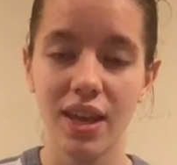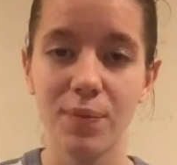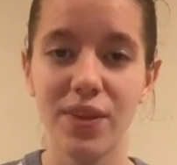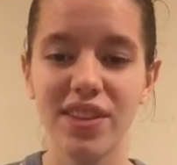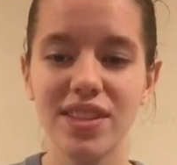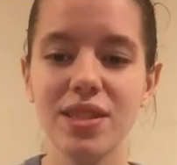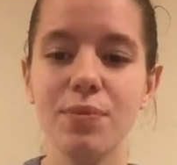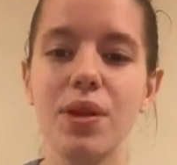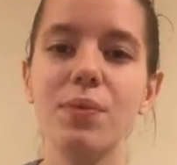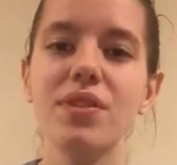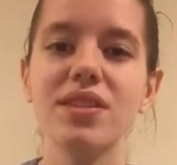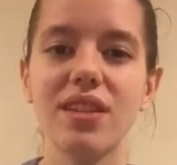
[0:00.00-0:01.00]
Millions of
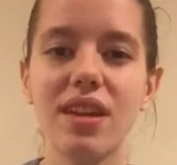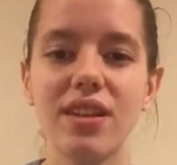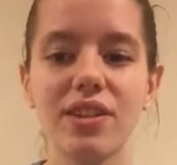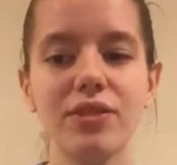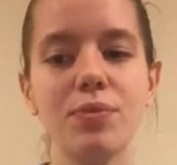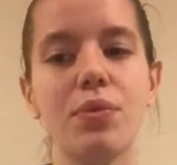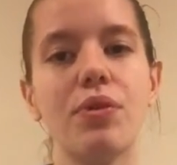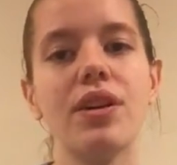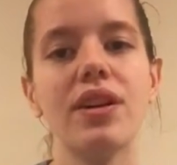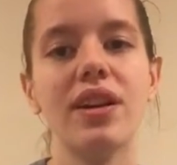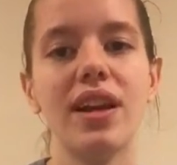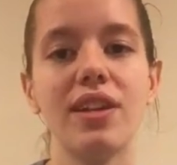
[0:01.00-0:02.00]
people saw the
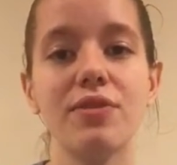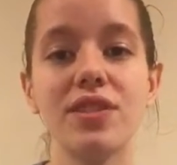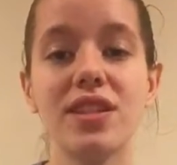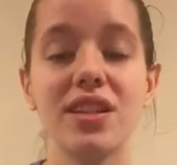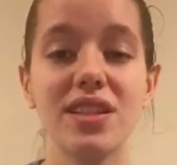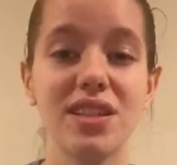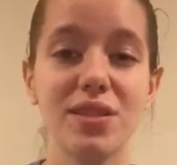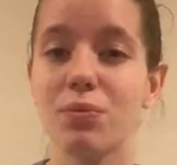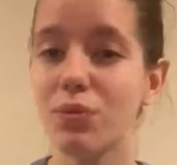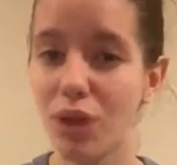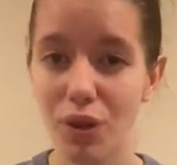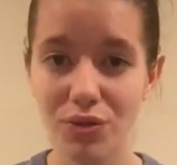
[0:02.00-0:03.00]
report, and there was an
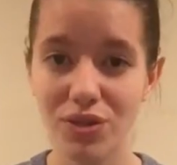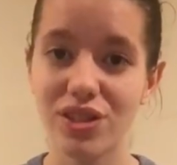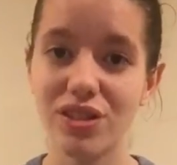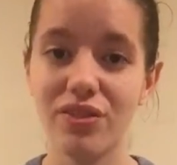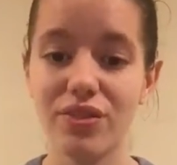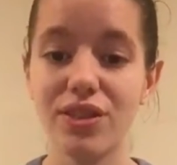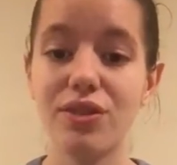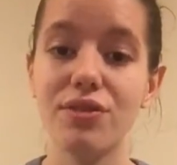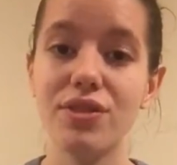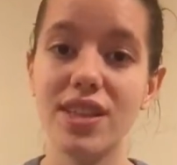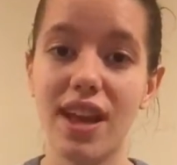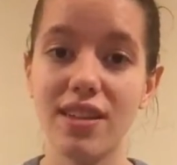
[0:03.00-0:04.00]
explosion of
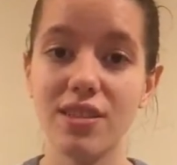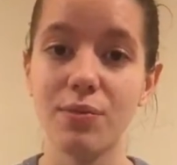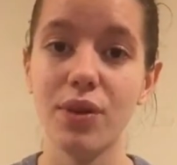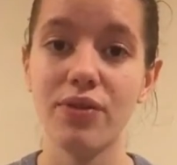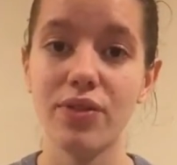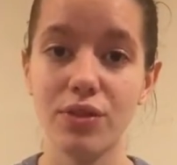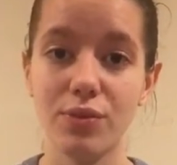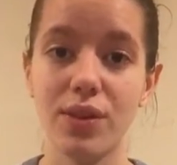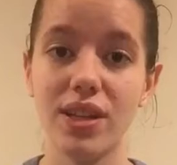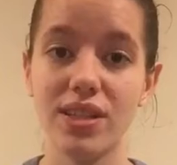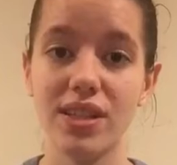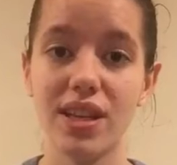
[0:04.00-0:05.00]
enthusiasm of those
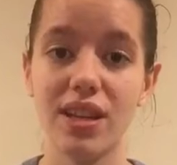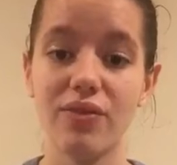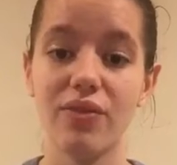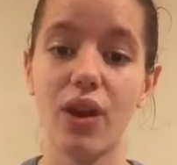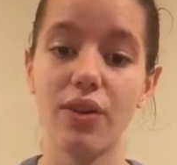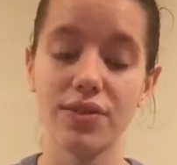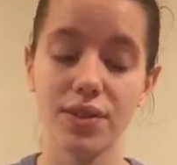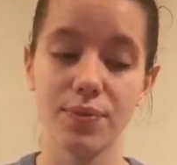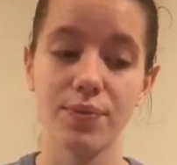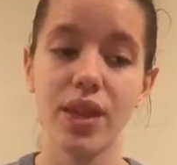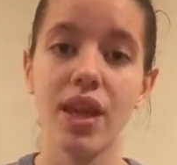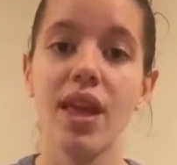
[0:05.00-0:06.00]
wanting to get involved.
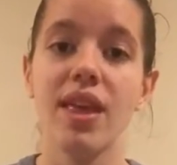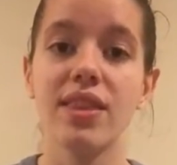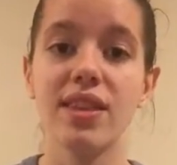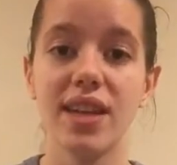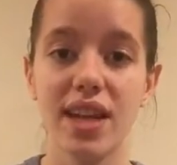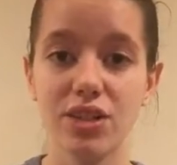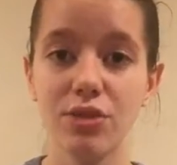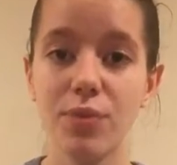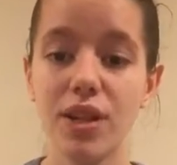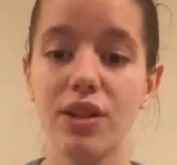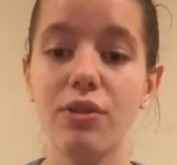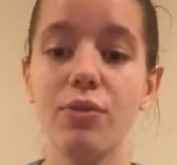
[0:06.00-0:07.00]
The National
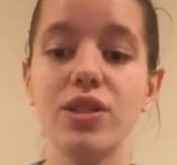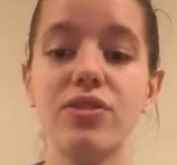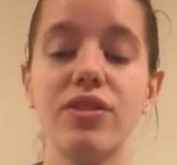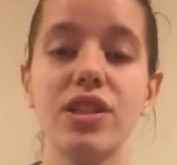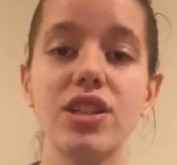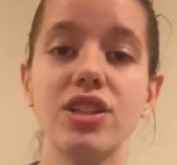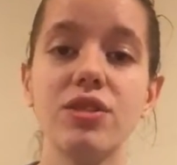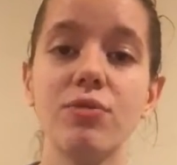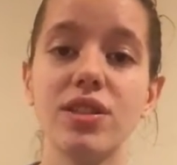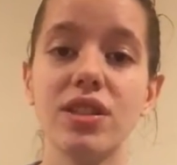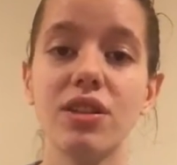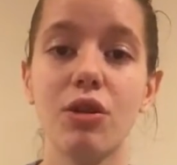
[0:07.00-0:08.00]
Make-A-Wish Foundation
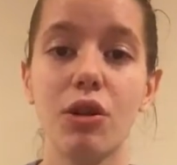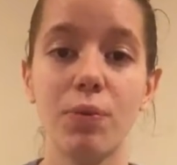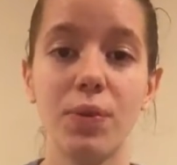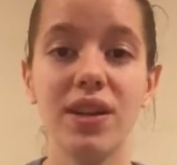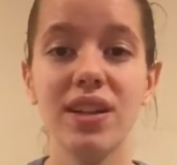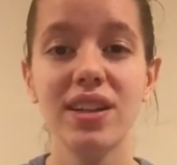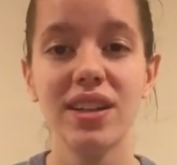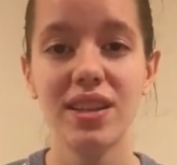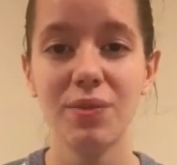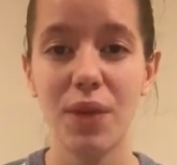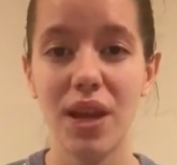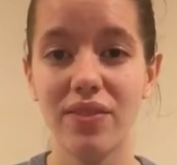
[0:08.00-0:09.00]
was incorporated
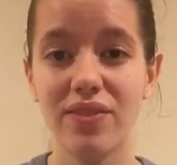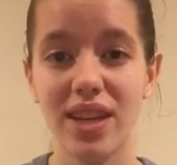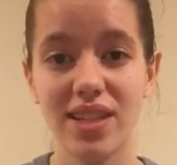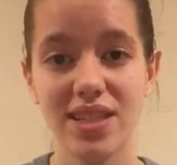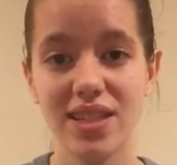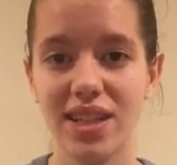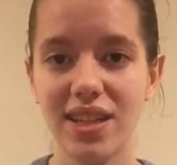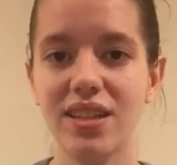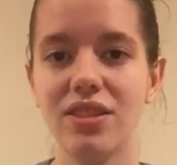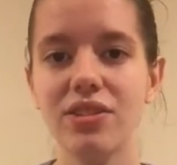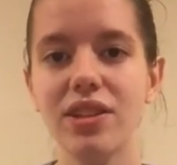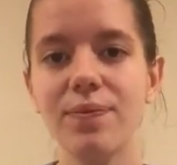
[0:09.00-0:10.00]
in May of
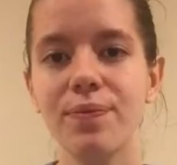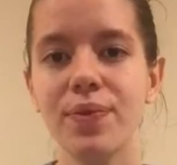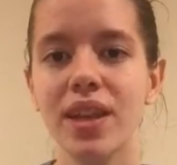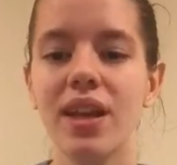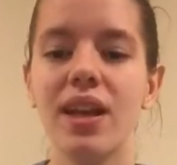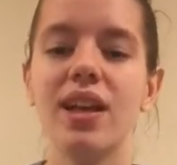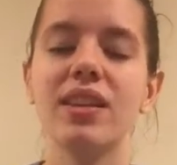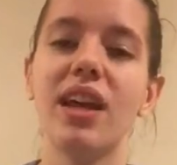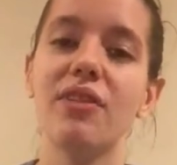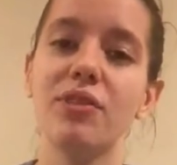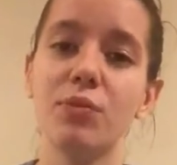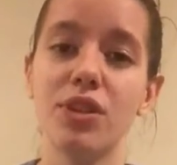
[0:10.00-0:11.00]
1983,
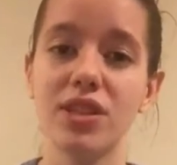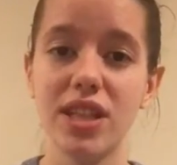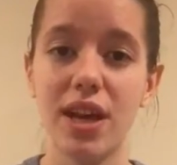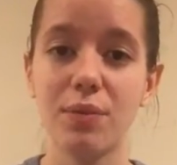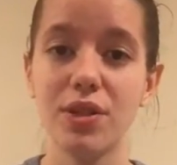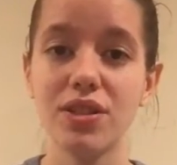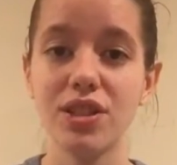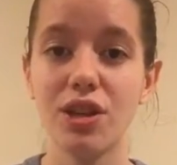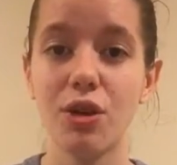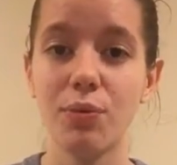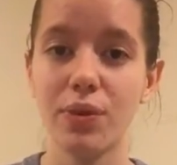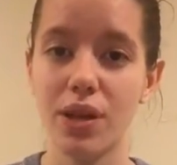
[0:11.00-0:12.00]
allowing more chapters to
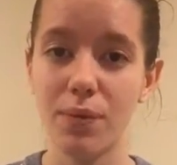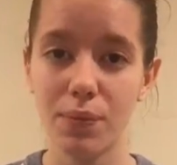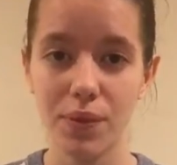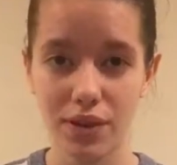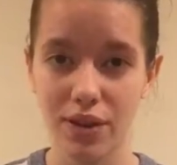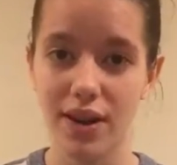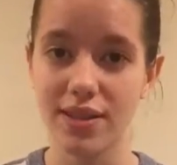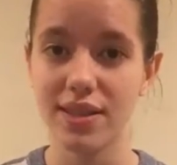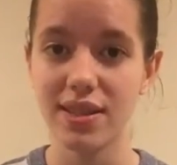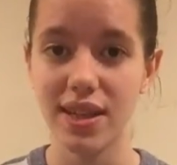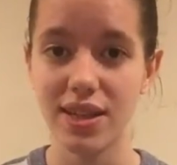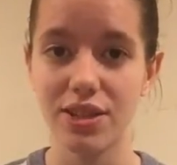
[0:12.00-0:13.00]
open up across the
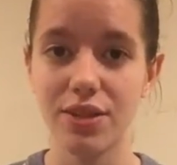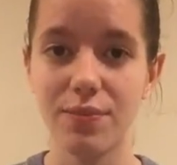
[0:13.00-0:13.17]
nation.